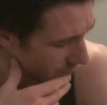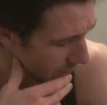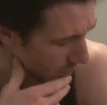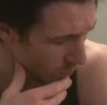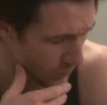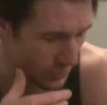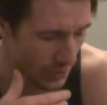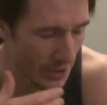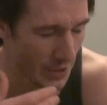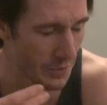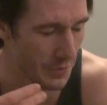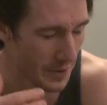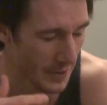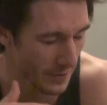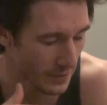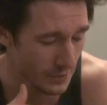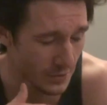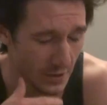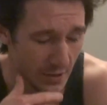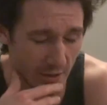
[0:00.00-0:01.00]
Who's
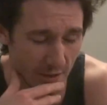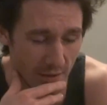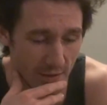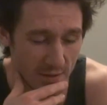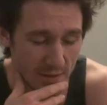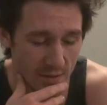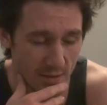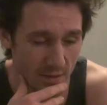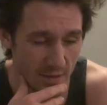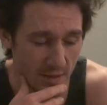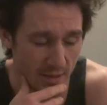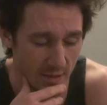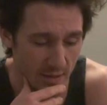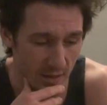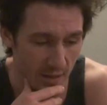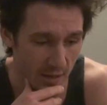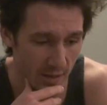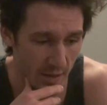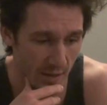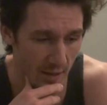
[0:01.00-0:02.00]
gonna listen to this.
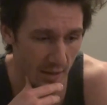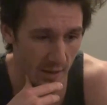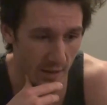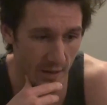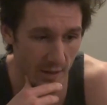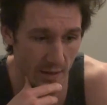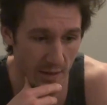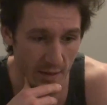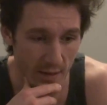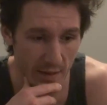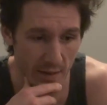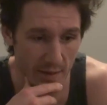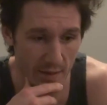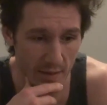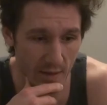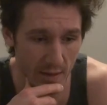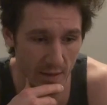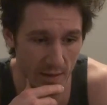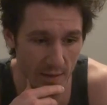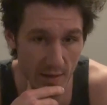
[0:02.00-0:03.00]
And
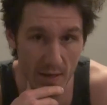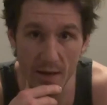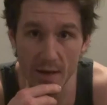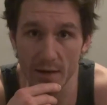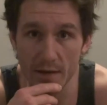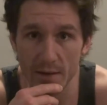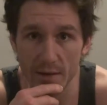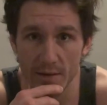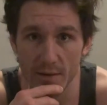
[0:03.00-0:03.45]
yeah,